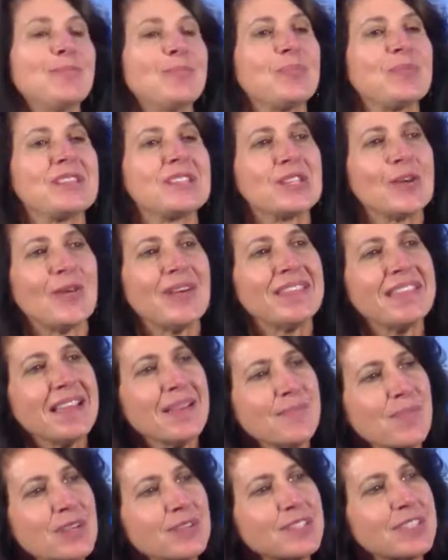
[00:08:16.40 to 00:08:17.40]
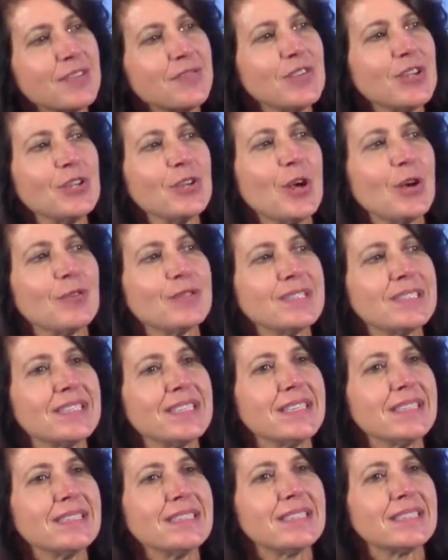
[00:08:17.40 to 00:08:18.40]
So I think most of you know,
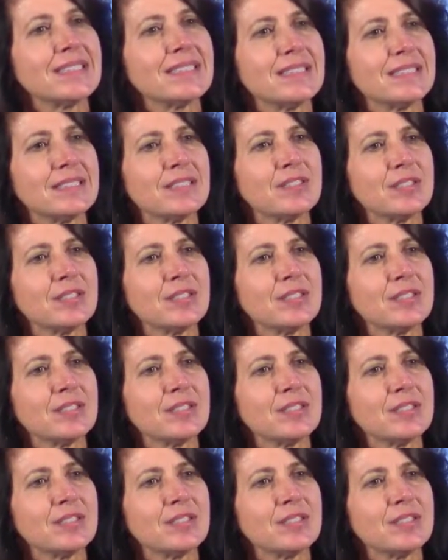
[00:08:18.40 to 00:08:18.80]
since